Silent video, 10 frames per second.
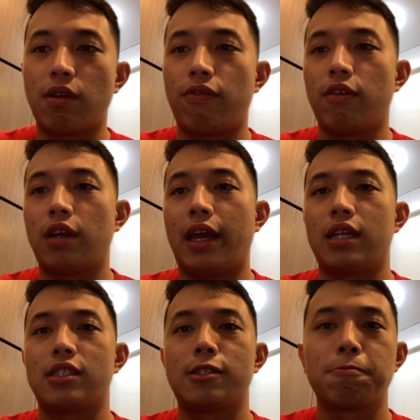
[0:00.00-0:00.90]
of all the
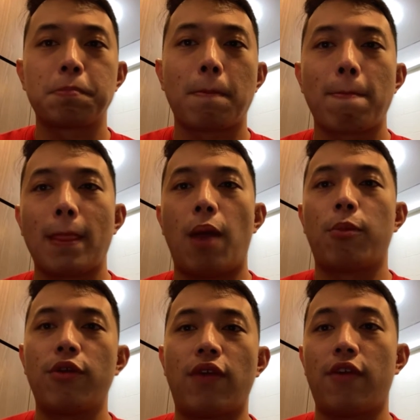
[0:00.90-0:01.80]
acts. I'm
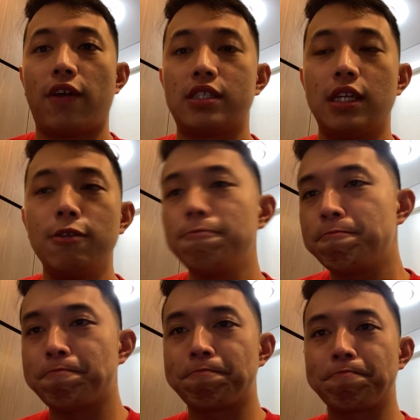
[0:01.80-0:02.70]
going very fast now.
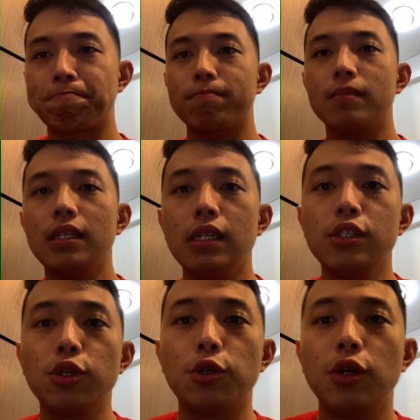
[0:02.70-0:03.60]

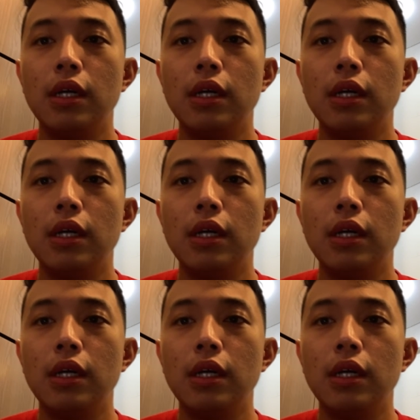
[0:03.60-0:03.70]
So